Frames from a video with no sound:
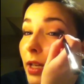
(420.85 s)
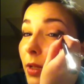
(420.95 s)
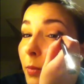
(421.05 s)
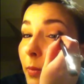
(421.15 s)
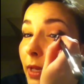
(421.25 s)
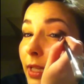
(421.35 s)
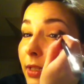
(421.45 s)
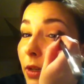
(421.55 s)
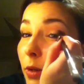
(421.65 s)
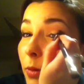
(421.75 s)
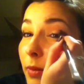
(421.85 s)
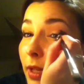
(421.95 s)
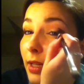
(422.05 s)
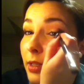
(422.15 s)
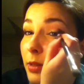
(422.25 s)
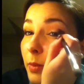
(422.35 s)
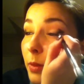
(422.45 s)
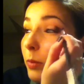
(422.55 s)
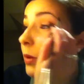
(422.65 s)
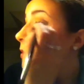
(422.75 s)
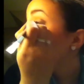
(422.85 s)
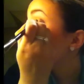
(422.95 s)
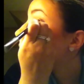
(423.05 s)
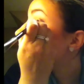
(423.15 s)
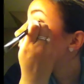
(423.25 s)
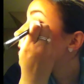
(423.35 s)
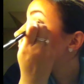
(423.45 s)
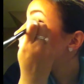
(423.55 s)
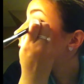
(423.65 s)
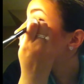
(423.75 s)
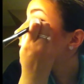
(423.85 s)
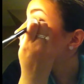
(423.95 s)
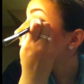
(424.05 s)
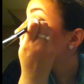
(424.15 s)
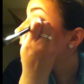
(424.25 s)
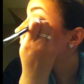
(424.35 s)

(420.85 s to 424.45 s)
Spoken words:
picks it up that bit more so it just fills it in.